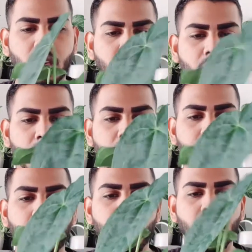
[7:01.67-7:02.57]

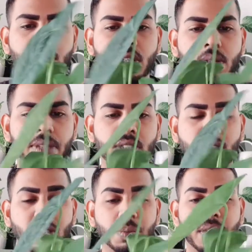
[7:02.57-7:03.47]
aeroid potting soil mix
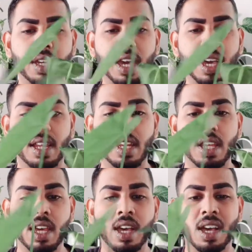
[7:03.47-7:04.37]
recipe, and
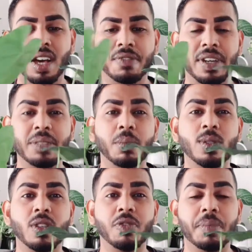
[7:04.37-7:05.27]
I find
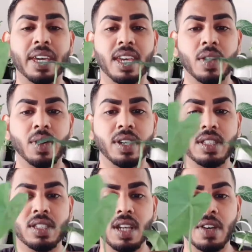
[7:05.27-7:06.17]
most of my
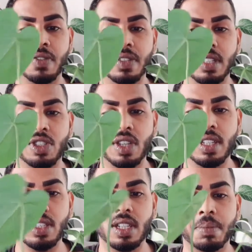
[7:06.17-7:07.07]
aeroids, after
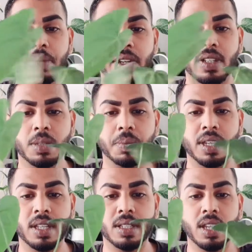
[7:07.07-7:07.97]
changing up my
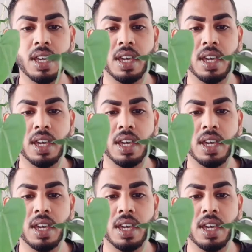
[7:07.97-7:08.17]
recipe and